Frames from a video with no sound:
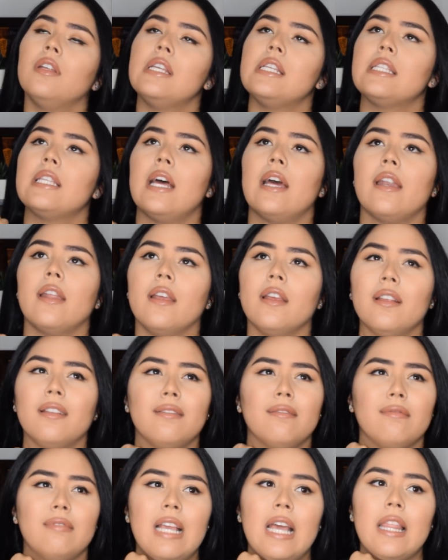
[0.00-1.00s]
Is that it?
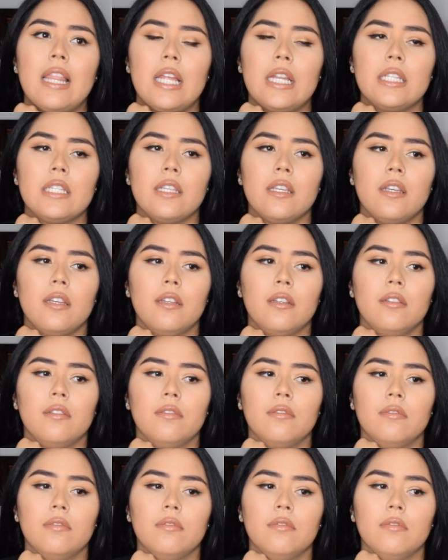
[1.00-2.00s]
Yeah, that's it.
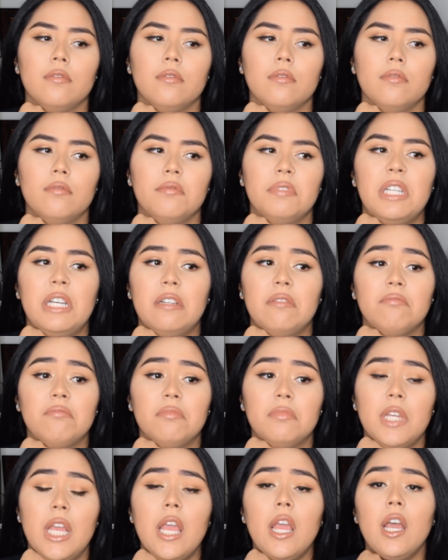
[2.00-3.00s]
Yeah.
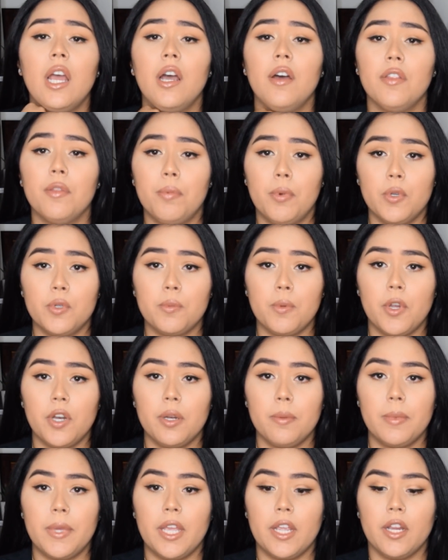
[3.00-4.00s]
Of the
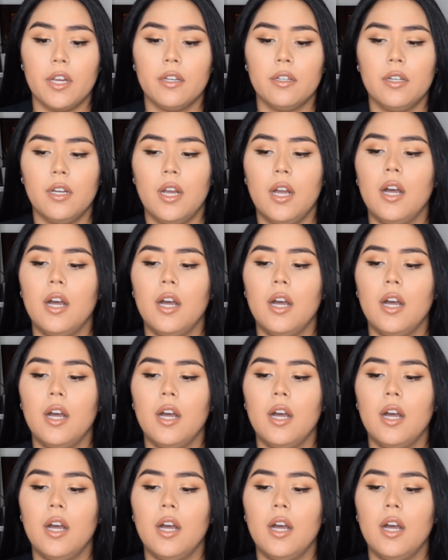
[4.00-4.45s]
postpartum care.